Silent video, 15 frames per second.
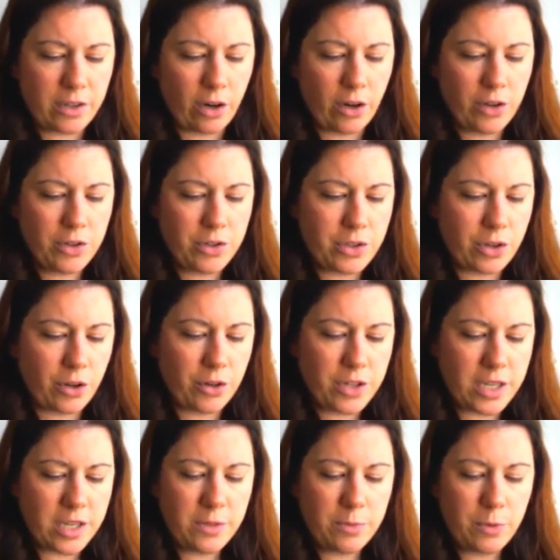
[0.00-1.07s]

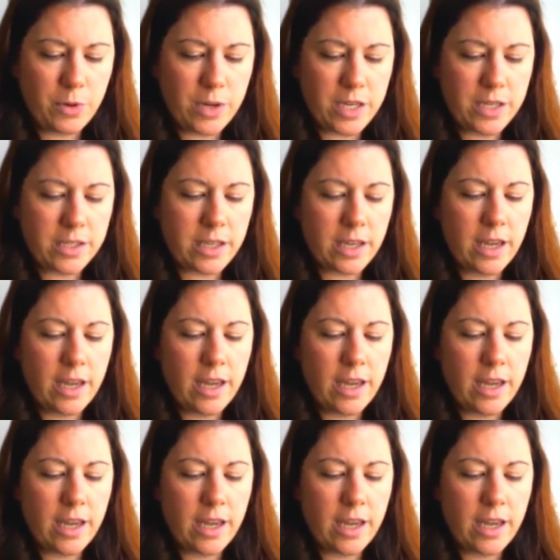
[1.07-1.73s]
Sartemis Booties.